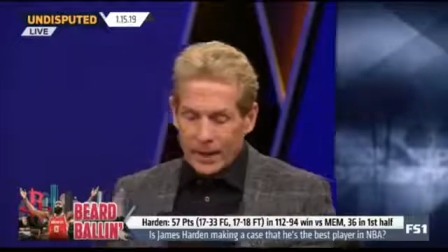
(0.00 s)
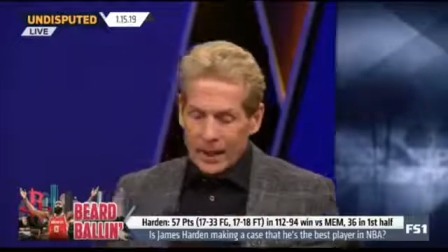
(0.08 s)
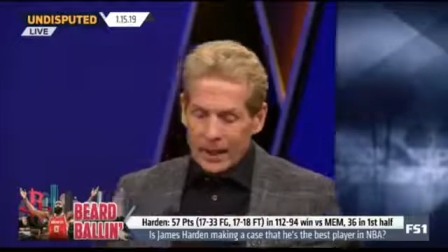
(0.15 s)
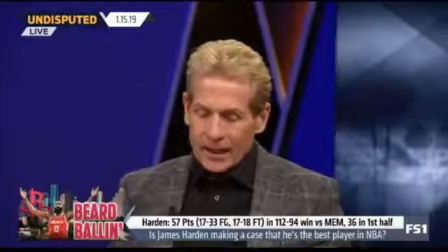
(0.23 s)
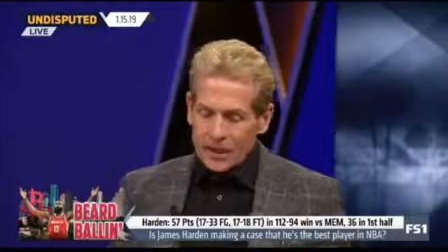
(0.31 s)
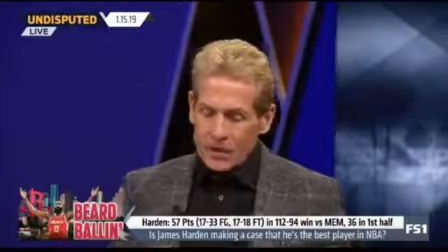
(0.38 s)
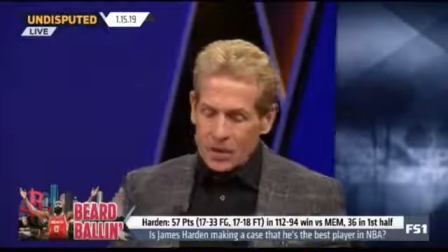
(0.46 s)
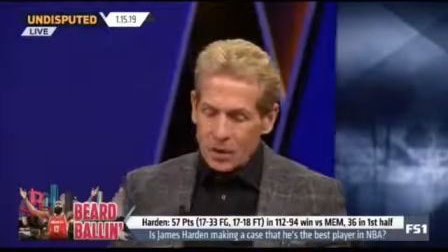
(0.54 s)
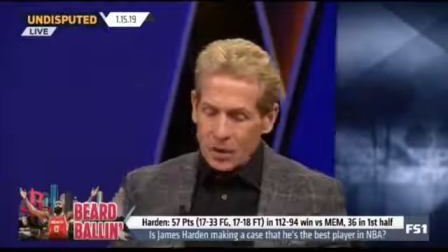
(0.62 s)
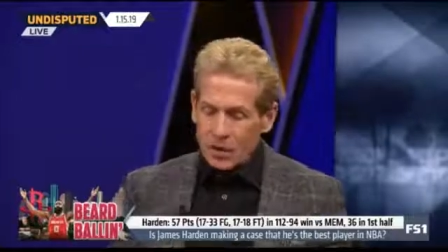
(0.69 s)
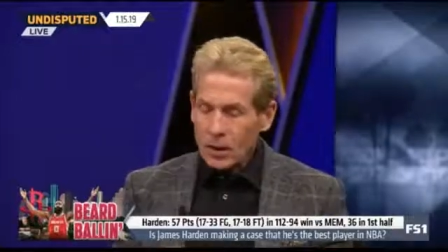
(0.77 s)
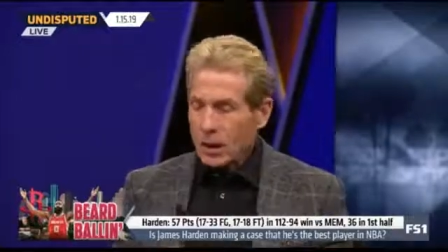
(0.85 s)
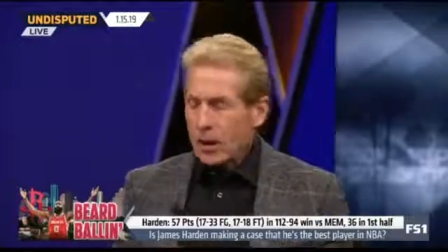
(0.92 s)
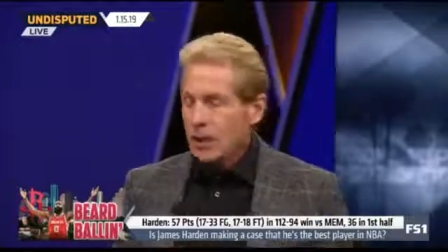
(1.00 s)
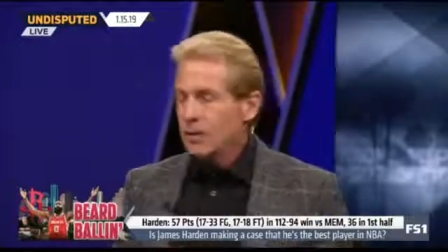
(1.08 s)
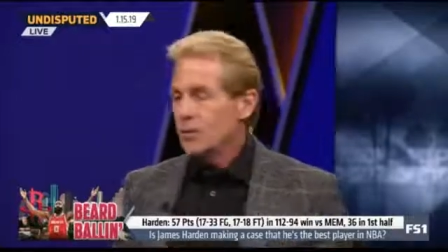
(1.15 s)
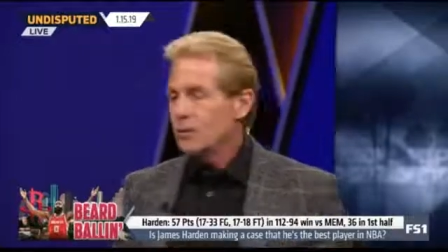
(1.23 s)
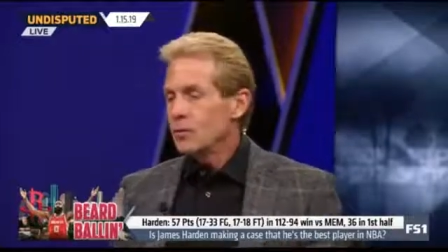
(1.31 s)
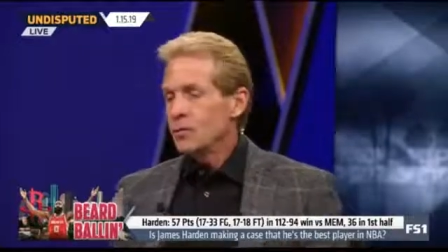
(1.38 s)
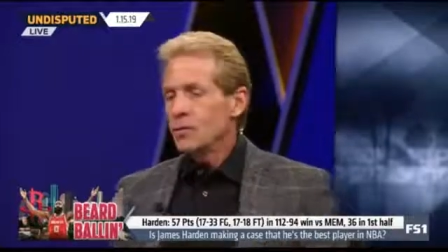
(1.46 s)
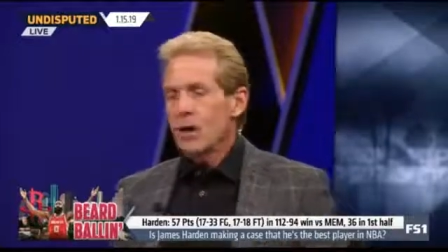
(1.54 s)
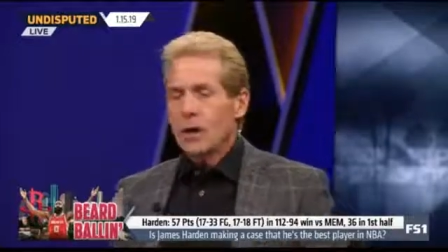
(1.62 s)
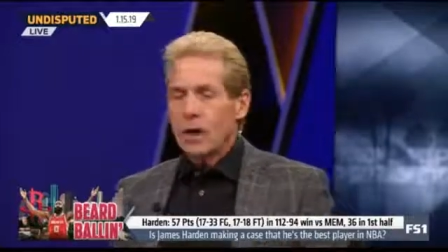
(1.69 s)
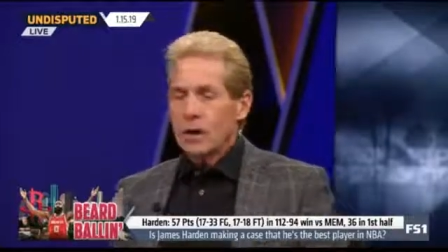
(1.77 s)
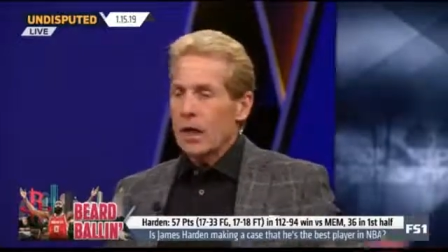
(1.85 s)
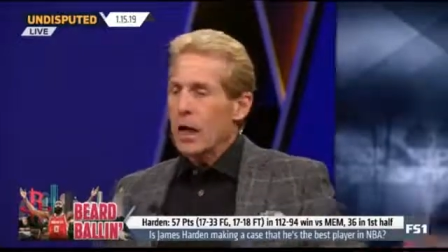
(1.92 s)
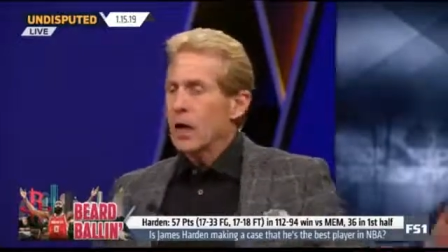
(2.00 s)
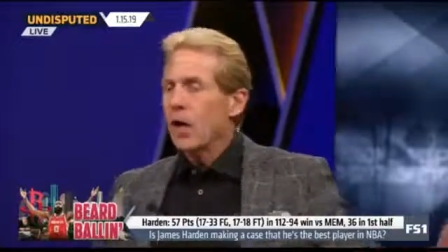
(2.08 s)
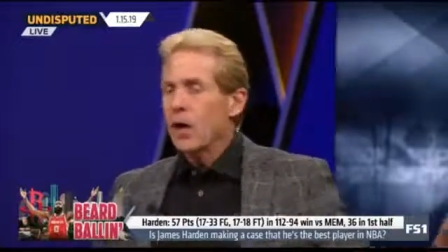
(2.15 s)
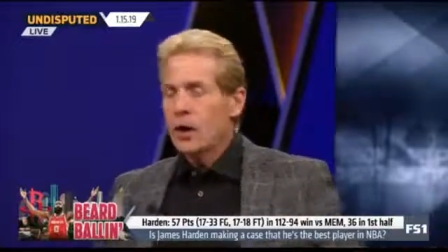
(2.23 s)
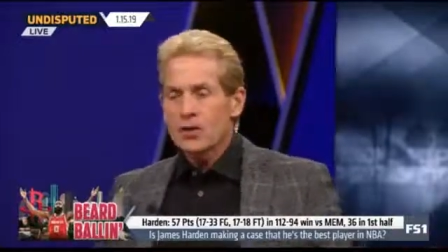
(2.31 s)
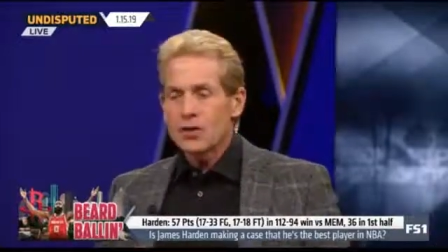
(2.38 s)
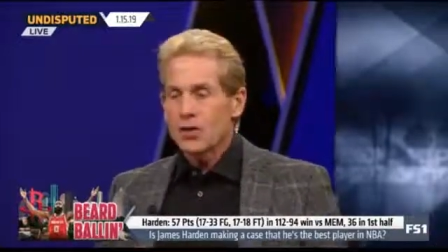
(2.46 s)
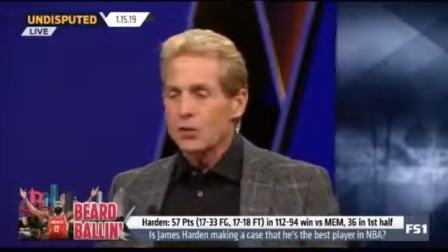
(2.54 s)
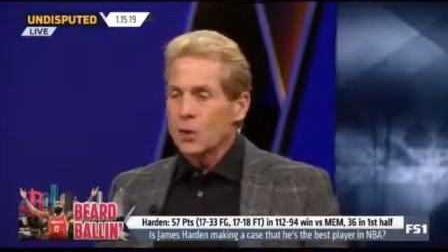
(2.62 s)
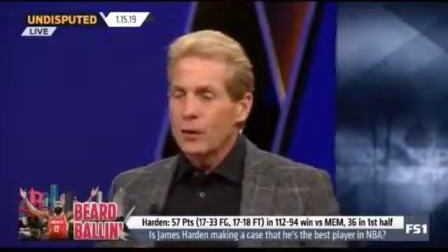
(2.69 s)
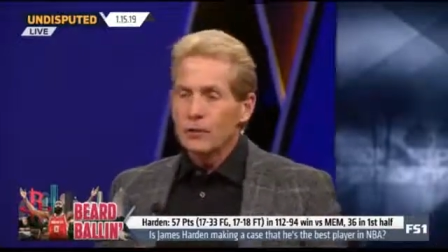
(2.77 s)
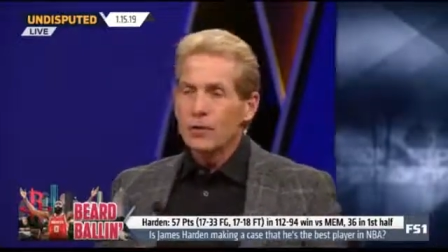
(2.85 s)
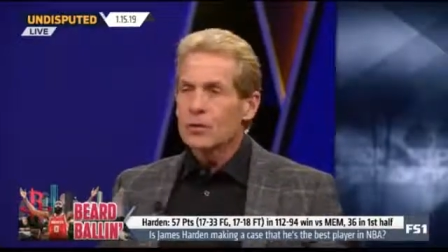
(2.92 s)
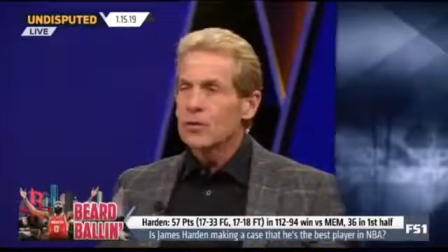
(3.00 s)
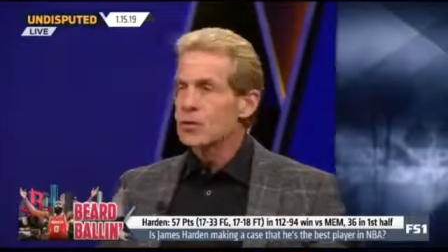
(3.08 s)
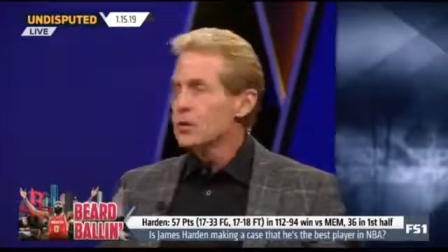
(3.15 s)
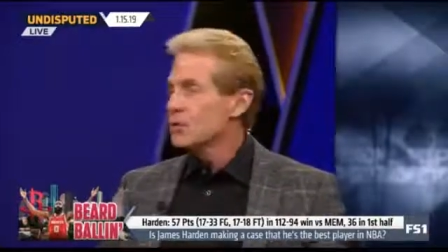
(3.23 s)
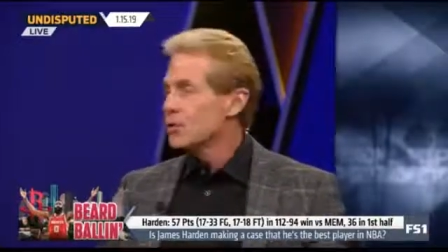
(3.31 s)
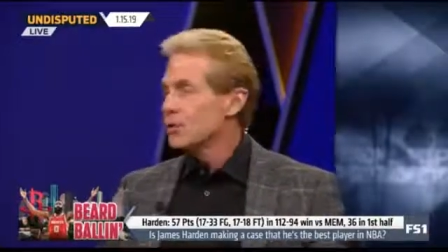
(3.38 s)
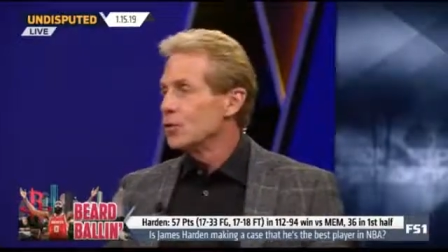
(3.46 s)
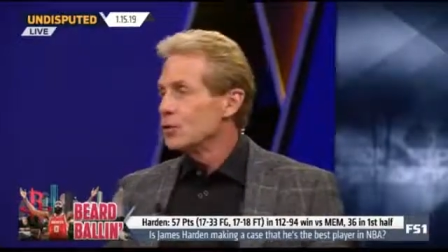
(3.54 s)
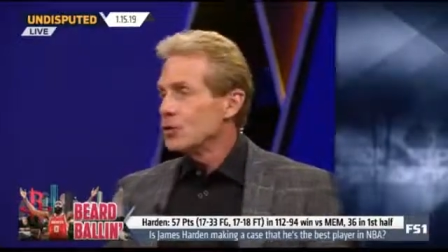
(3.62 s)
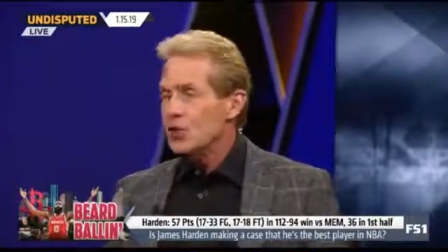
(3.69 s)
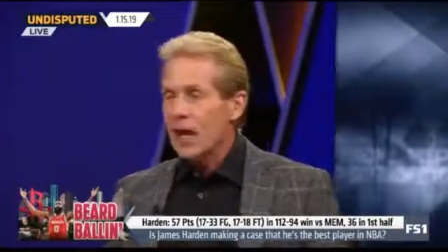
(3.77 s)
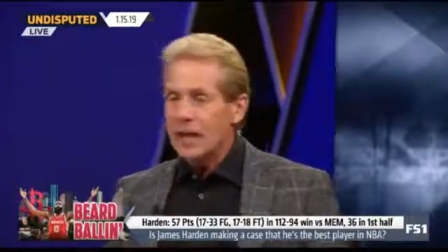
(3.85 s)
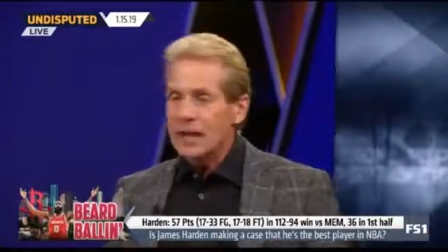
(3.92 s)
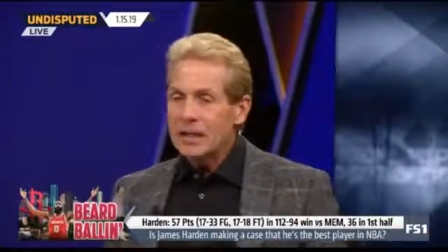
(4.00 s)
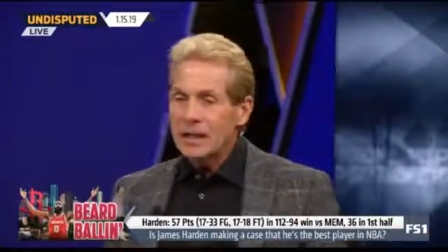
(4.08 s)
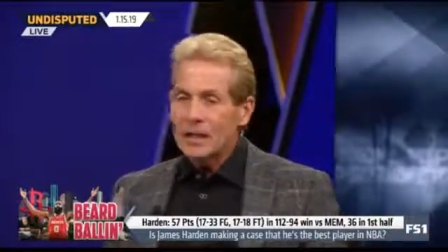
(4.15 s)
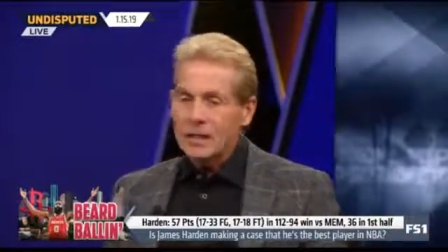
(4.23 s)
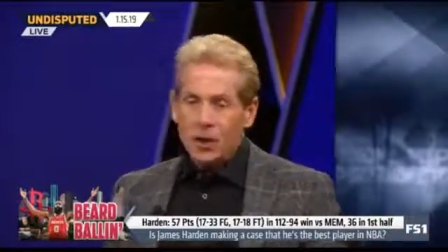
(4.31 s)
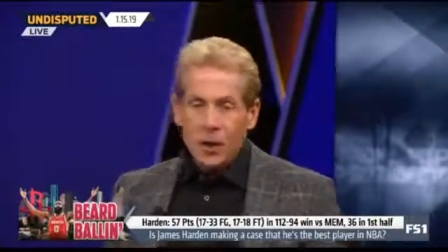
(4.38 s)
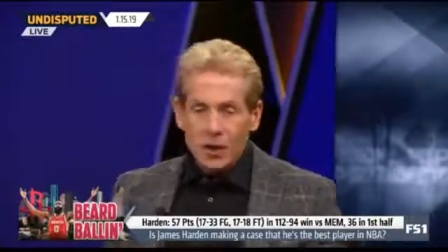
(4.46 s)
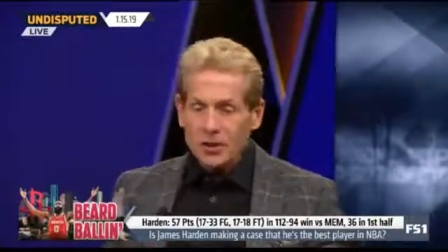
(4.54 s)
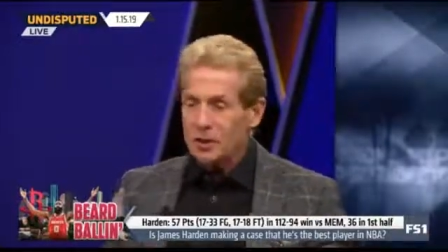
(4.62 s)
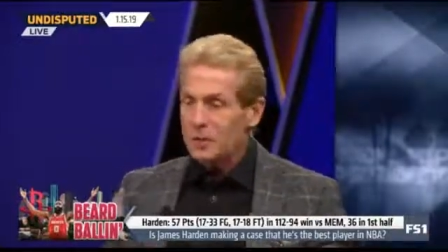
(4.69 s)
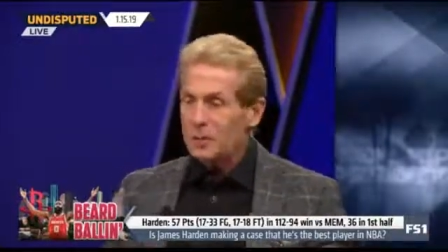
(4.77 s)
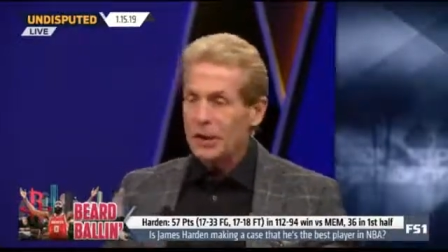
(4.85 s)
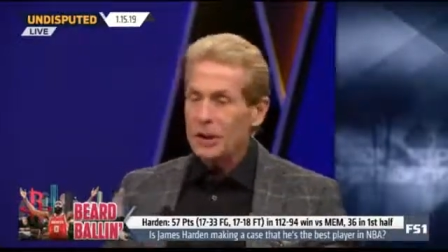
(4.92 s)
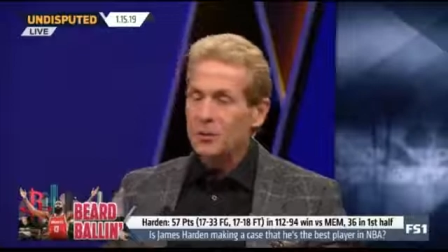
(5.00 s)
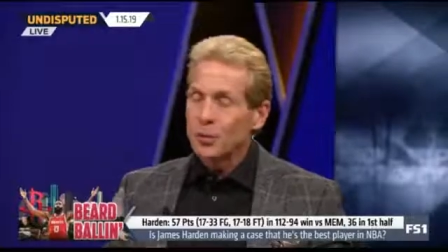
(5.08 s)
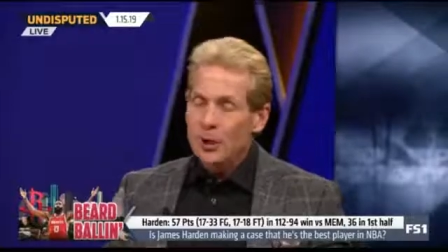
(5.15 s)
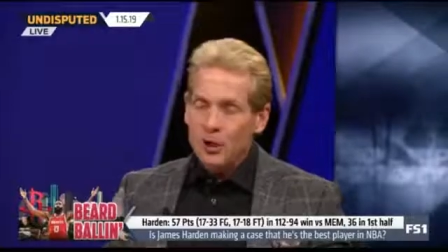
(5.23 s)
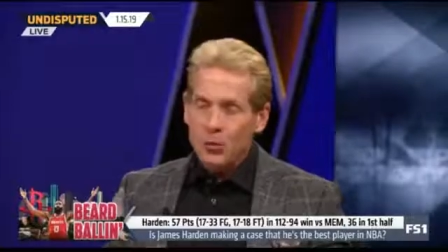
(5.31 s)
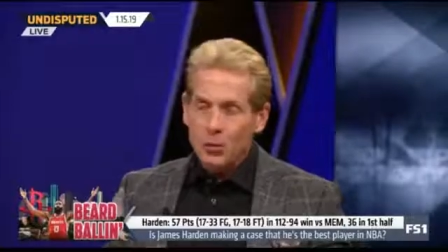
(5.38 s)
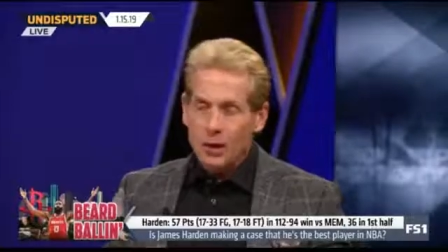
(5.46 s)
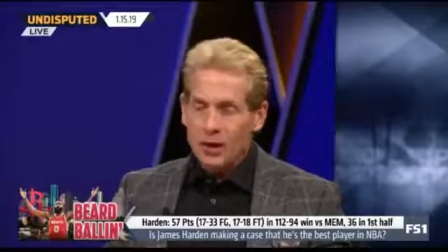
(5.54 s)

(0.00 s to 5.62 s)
And so you got our guy Austin Rivers as your new sidekick, and Austin's playing really well.